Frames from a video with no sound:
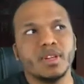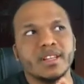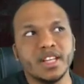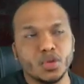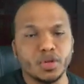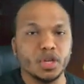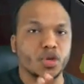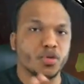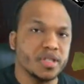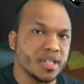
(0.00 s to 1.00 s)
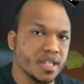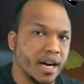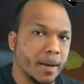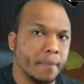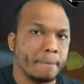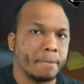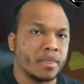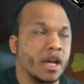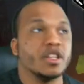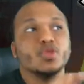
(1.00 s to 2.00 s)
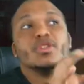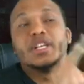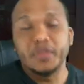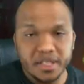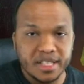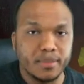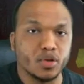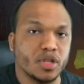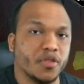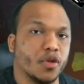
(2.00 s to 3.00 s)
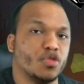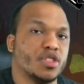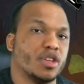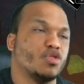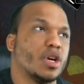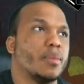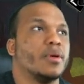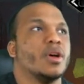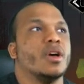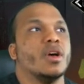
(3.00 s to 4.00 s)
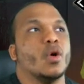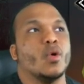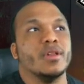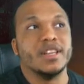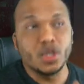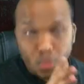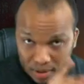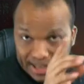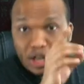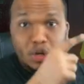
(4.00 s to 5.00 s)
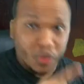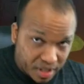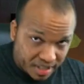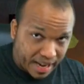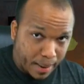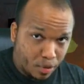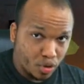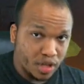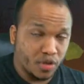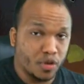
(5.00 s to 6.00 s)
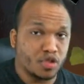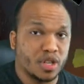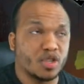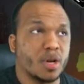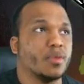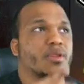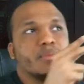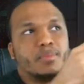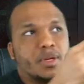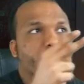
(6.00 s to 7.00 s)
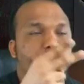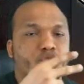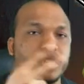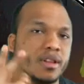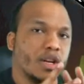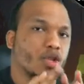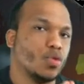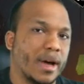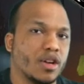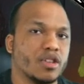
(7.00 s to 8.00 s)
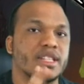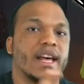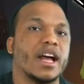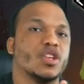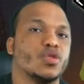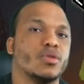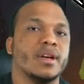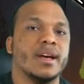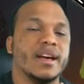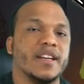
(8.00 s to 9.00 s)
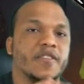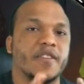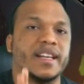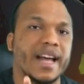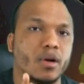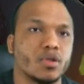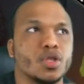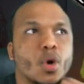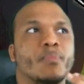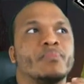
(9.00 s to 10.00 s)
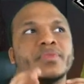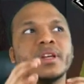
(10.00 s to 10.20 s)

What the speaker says: this will increase the time. This will decrease the time it will take for you to set the trap. This will increase the time it will take for you to set the trap, but because there are 2 add-ons, they cancel the effect out. So